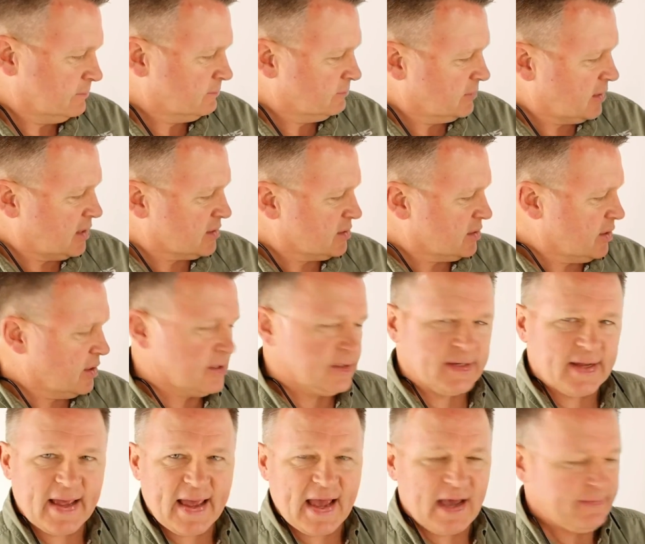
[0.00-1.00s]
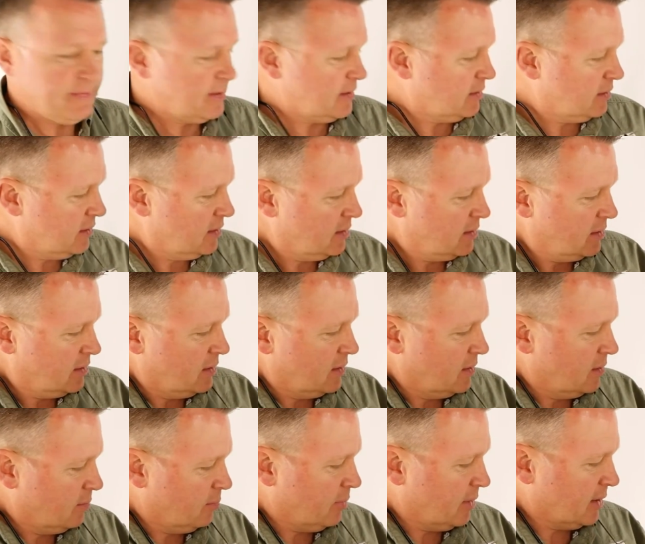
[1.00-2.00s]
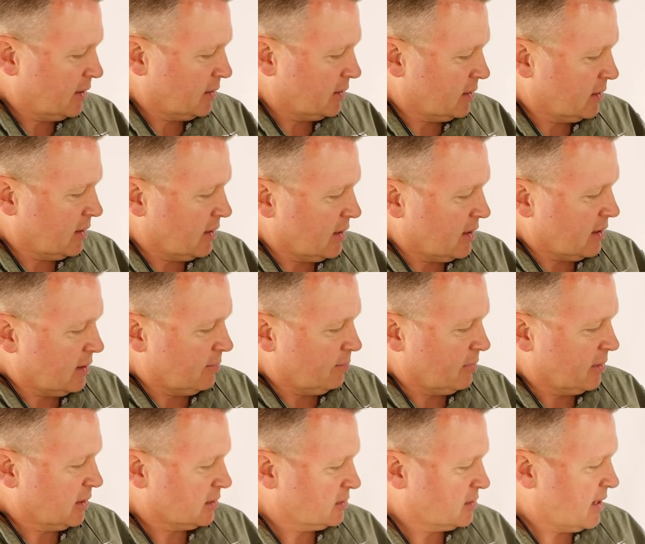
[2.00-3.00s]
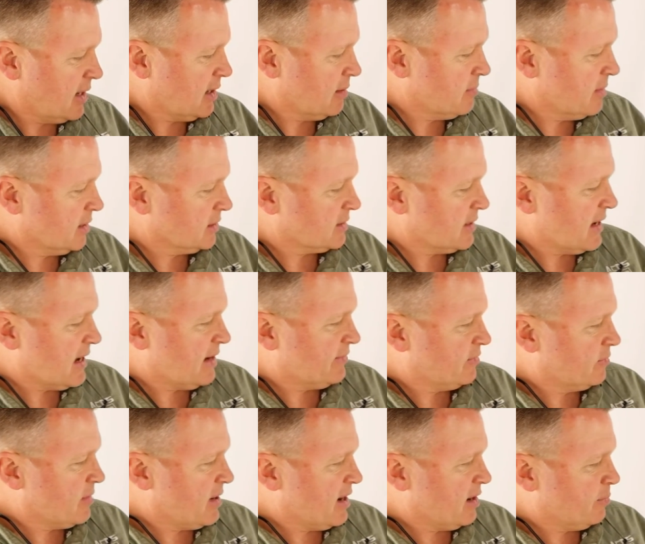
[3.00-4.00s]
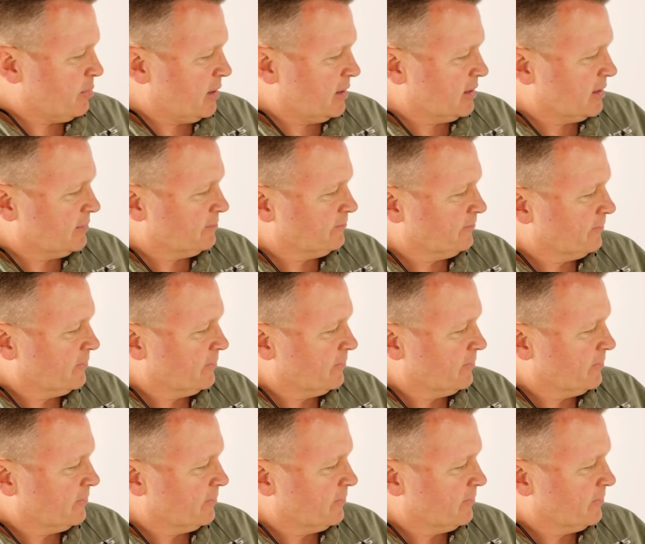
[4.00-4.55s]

Doesn't hurt to have it, but it's not a must-have in my opinion.